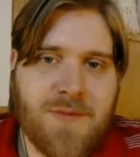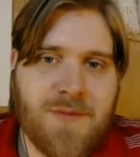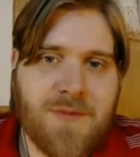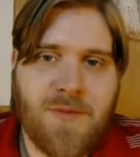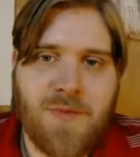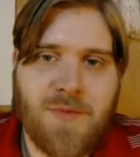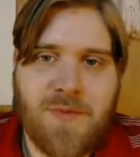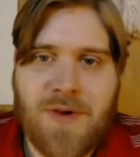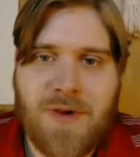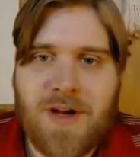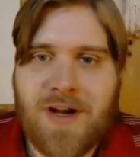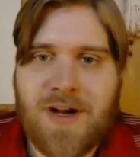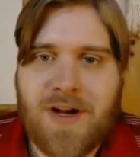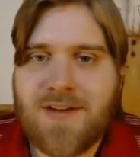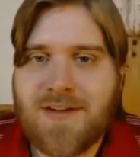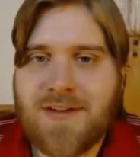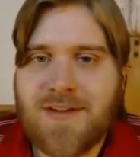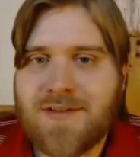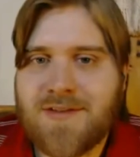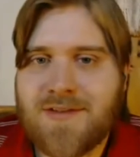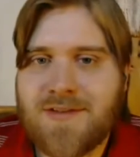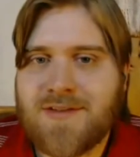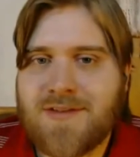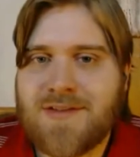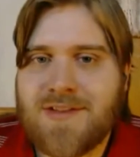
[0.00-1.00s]
Bond is
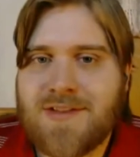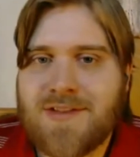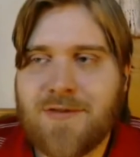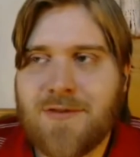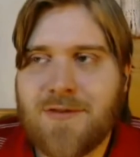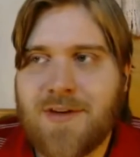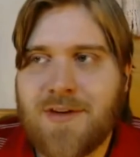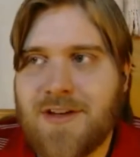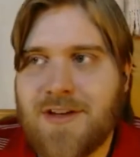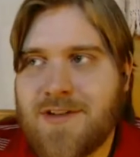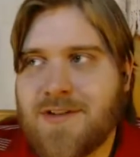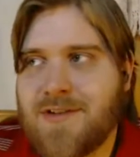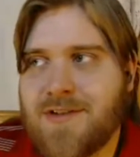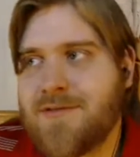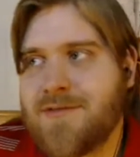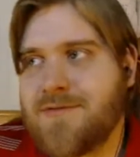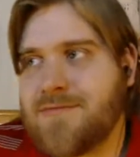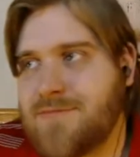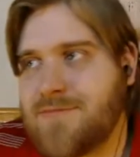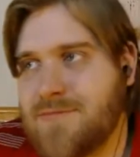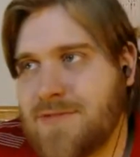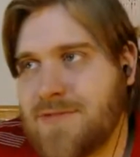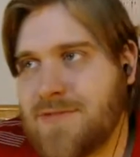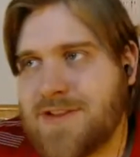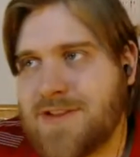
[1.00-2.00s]
a secret agent.
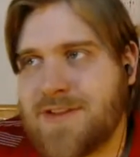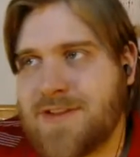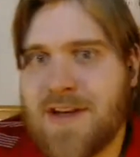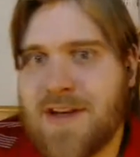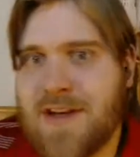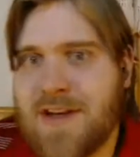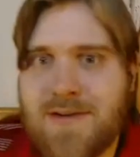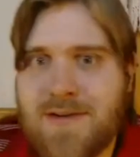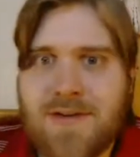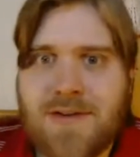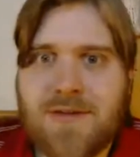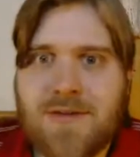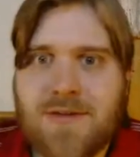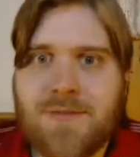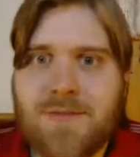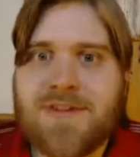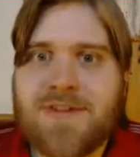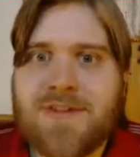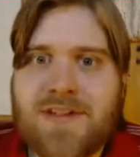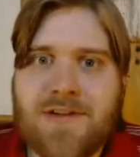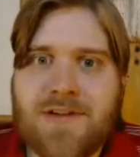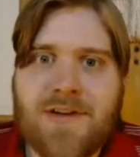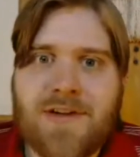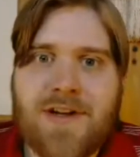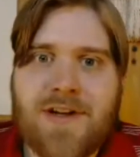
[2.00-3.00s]
These guys are going to be
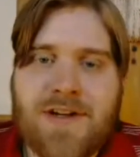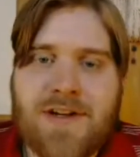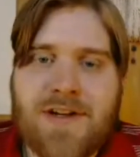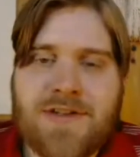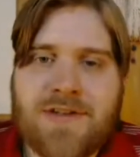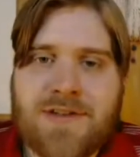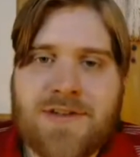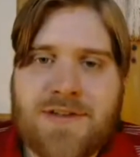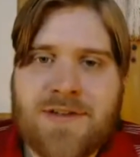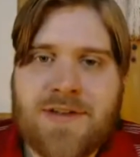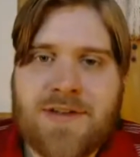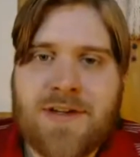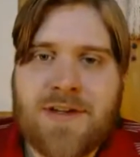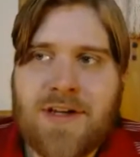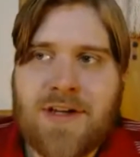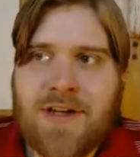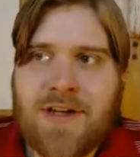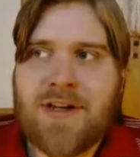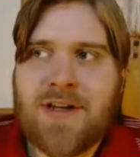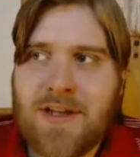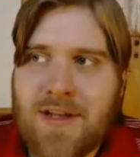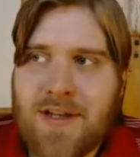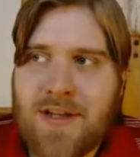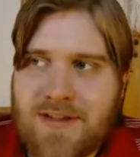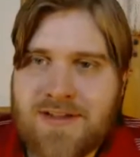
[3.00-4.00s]
secret agents.
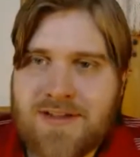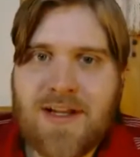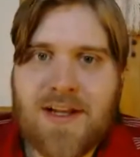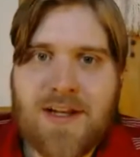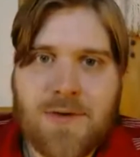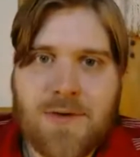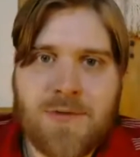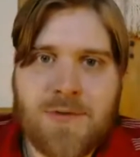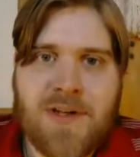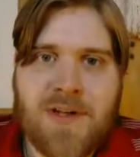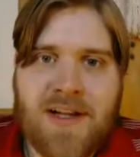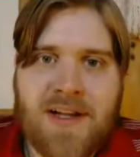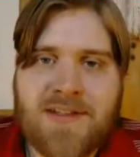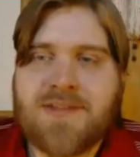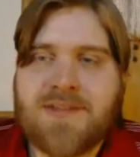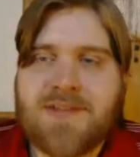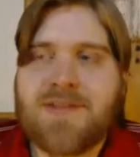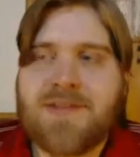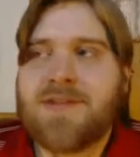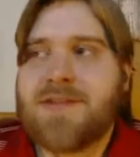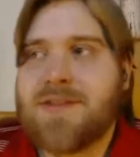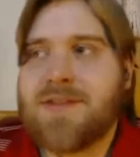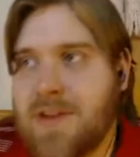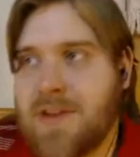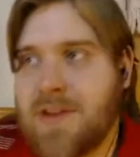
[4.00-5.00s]
He has a lot of cool
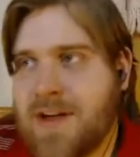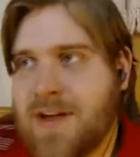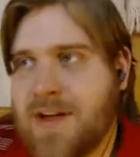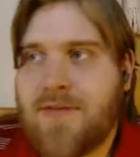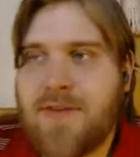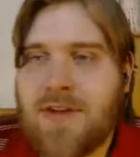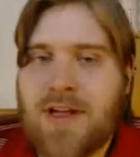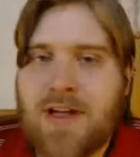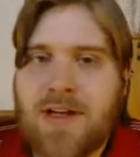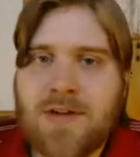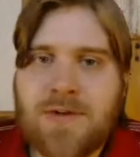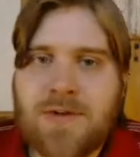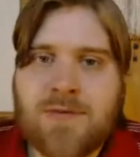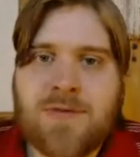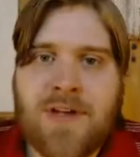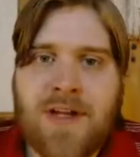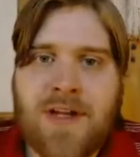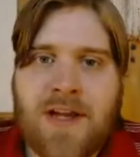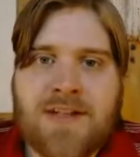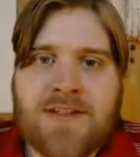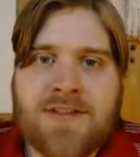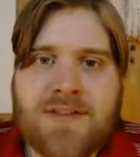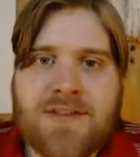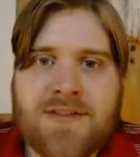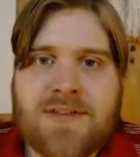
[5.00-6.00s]
gadgets. You're going to have a lot of
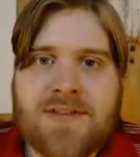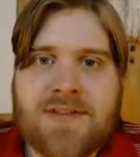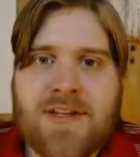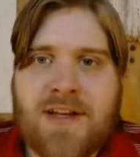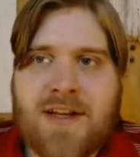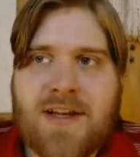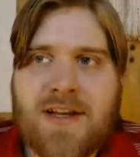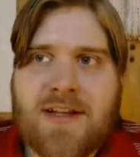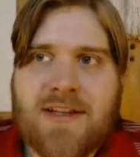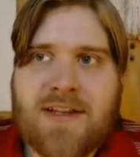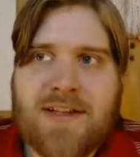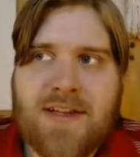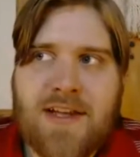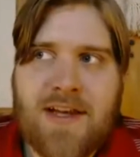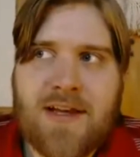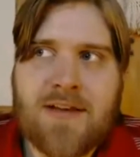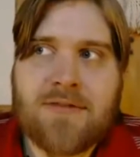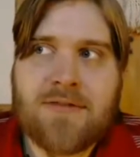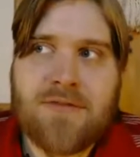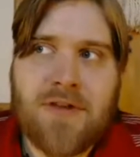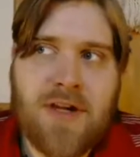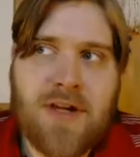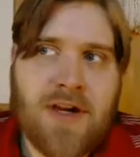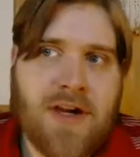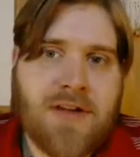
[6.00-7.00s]
cool gadgets. All
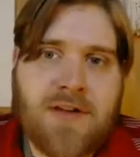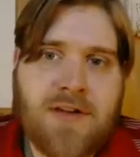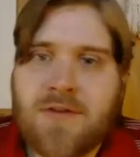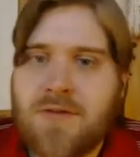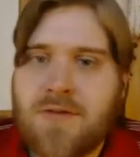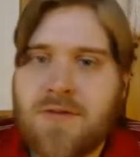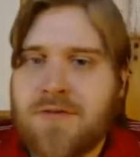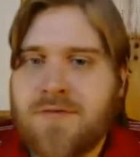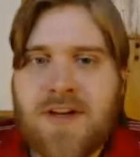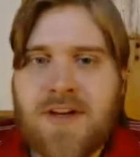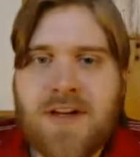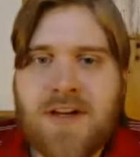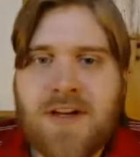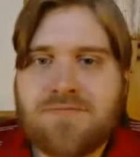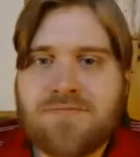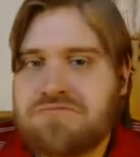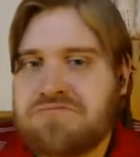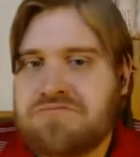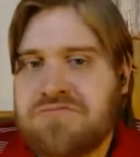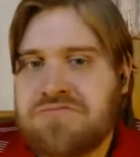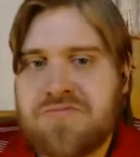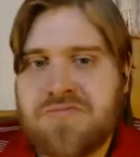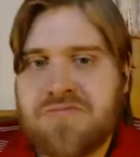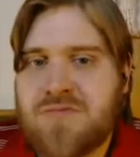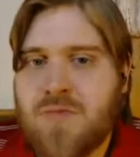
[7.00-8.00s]
right, cool, fine,
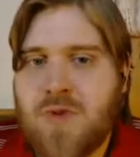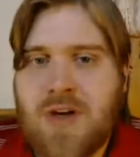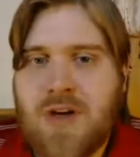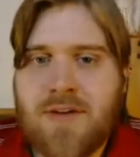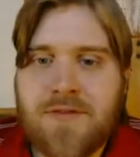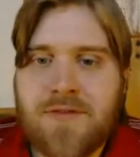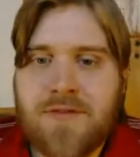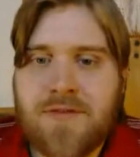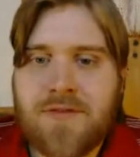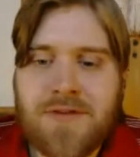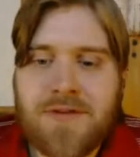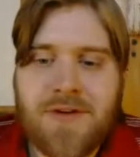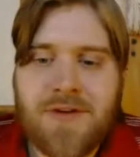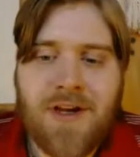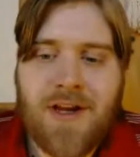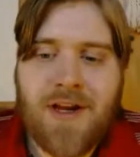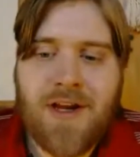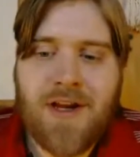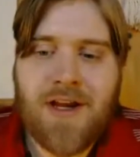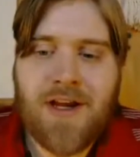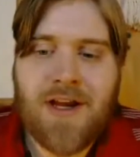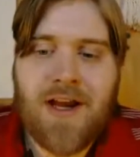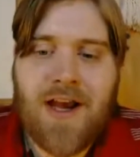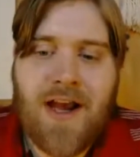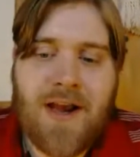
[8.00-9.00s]
whatever.
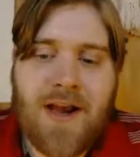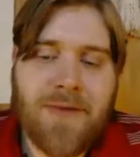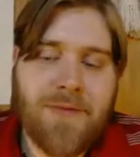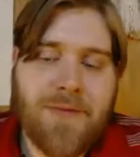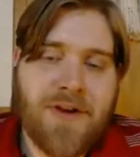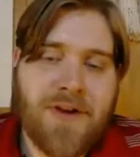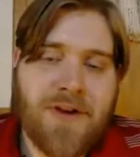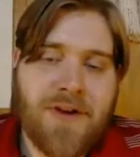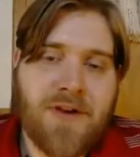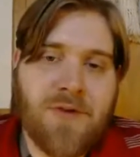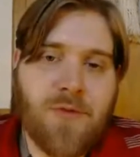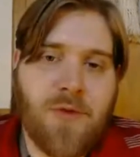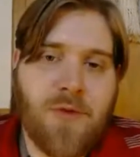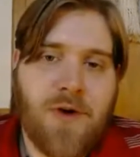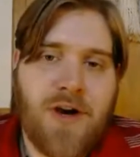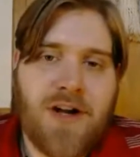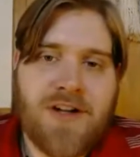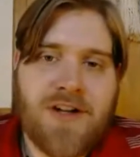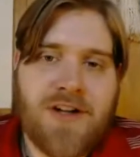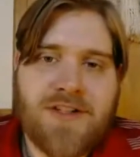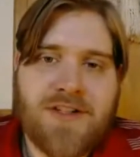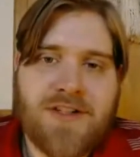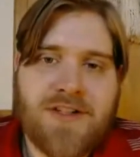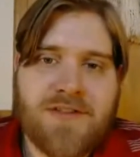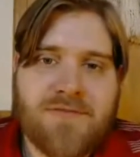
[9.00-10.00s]
I'm going to
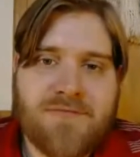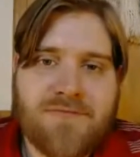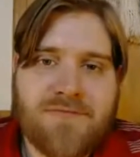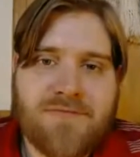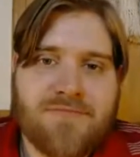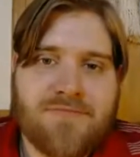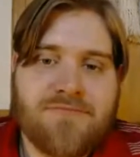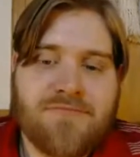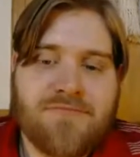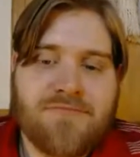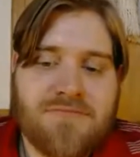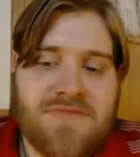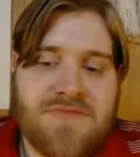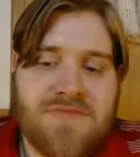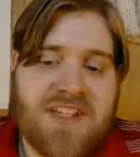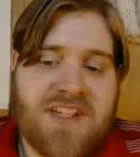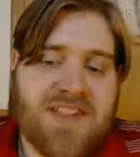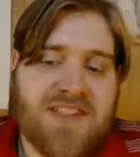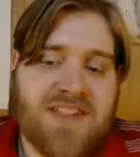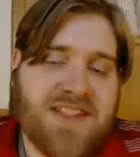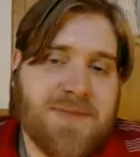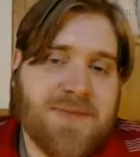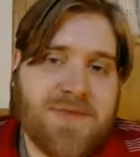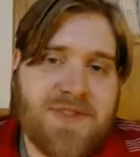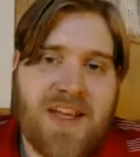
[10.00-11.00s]
watch it.
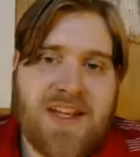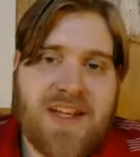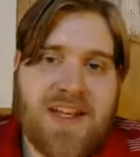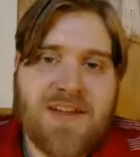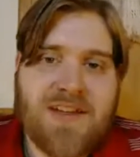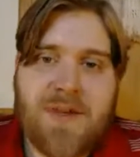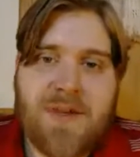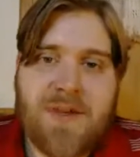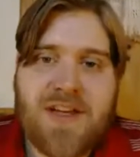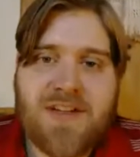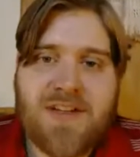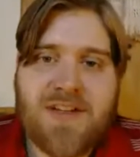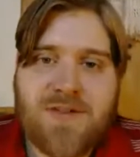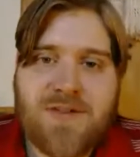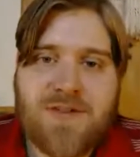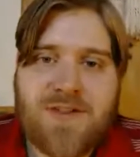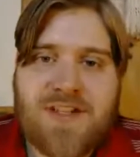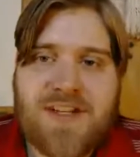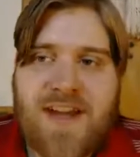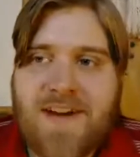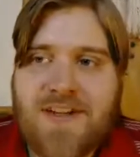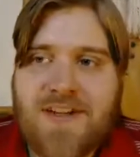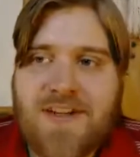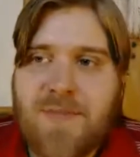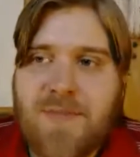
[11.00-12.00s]
It seems like it's going to be an
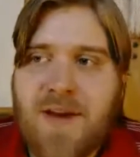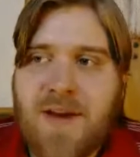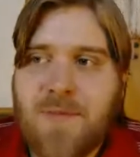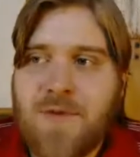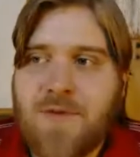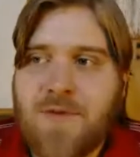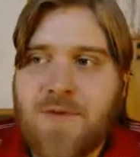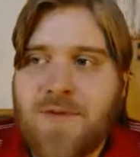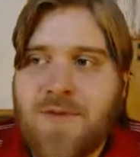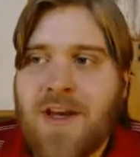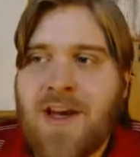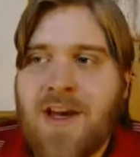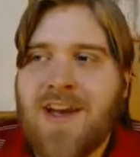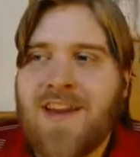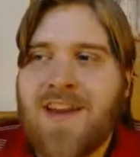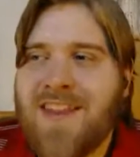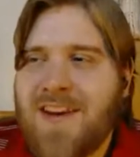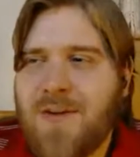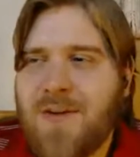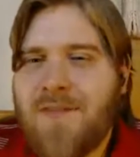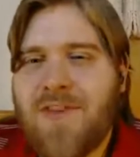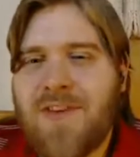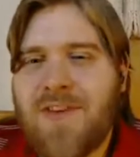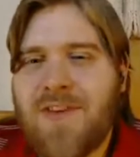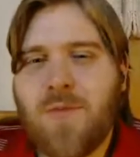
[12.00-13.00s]
interesting action-packed movie.
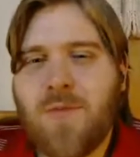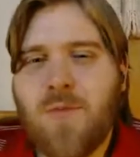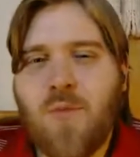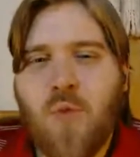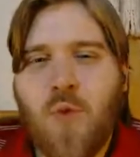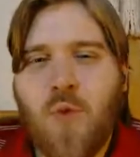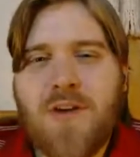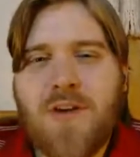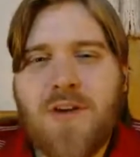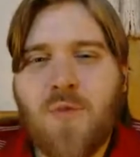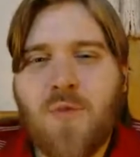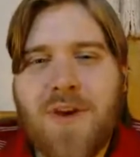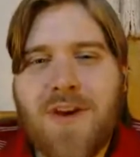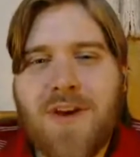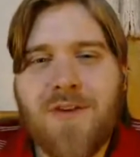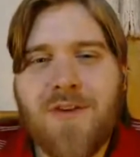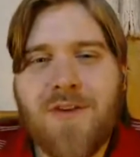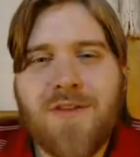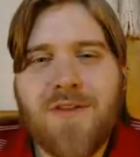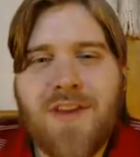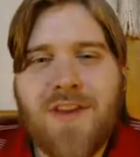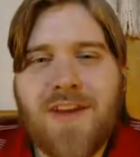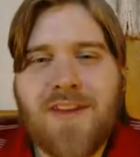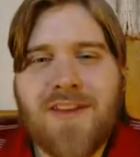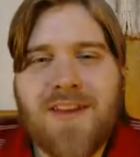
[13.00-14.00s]
They do have this
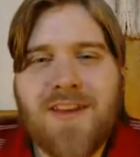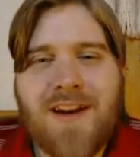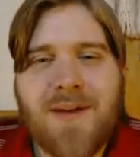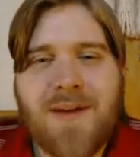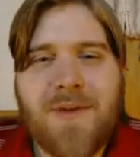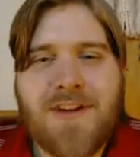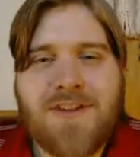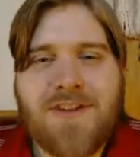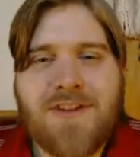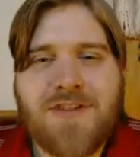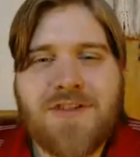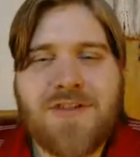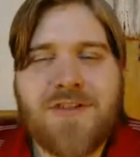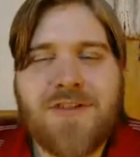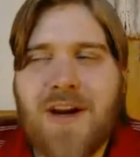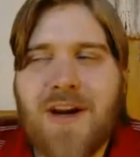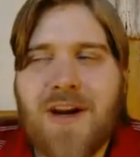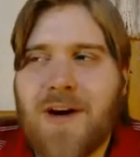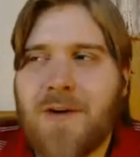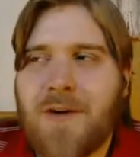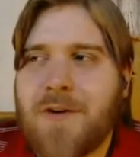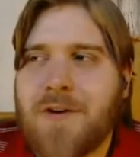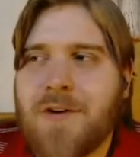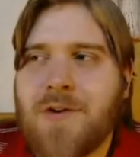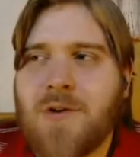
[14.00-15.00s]
one weird thing that I'm not
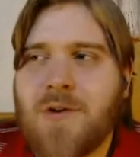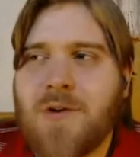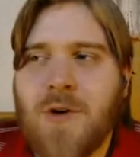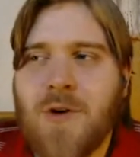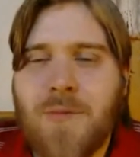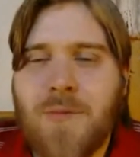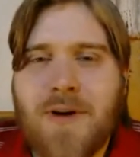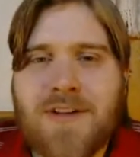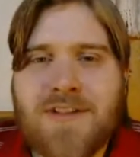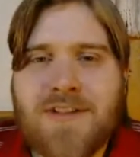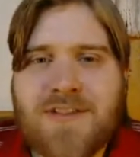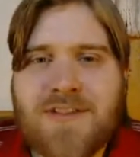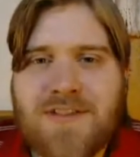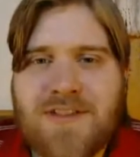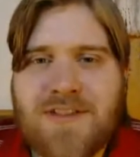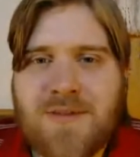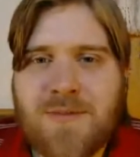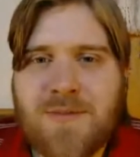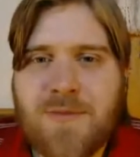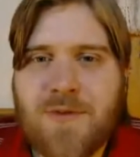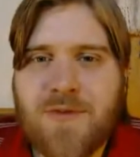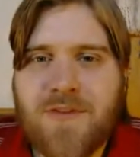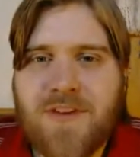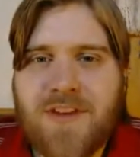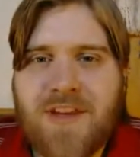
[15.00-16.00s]
sure how it incorporates
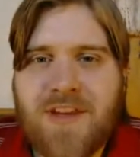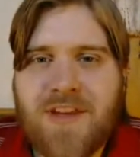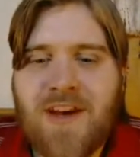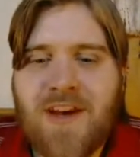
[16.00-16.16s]
into the movie.